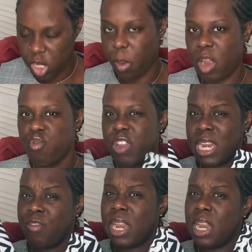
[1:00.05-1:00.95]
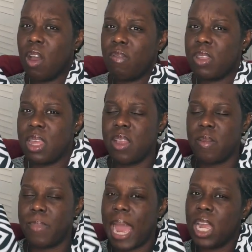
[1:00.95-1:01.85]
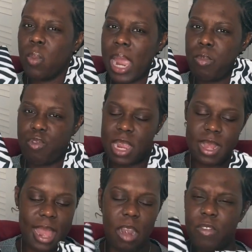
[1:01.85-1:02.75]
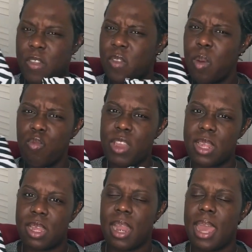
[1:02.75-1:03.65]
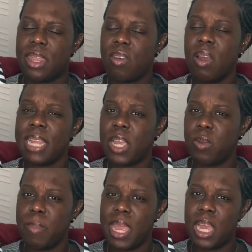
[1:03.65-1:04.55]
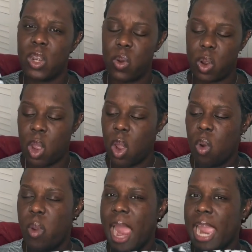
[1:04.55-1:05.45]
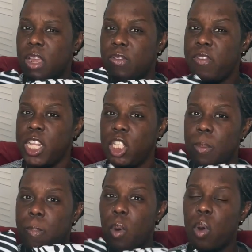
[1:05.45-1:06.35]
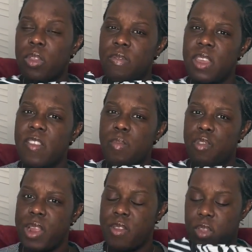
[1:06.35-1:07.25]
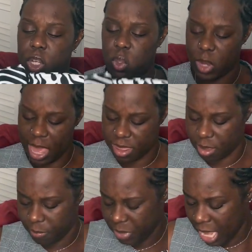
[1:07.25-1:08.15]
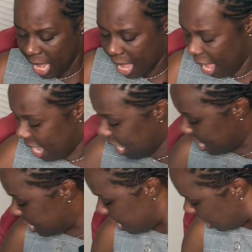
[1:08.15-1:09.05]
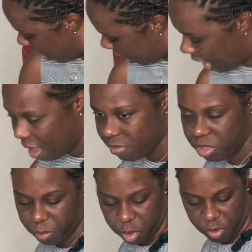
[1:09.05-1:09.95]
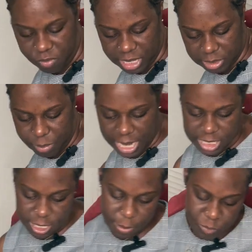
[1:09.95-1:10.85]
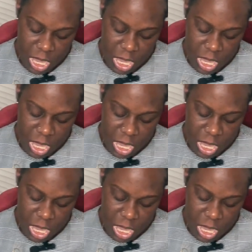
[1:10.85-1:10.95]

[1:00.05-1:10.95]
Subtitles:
Now, I really love these black and white prints, and for some reason, I thought I could make a look where I could feature both of these prints together. And I think I have the perfect pattern.